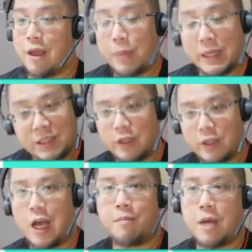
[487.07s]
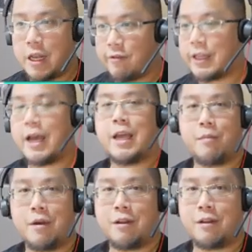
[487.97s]
passive income, early
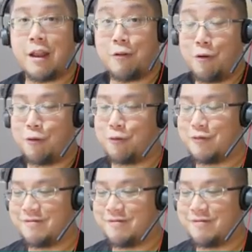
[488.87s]
retirement, and growth.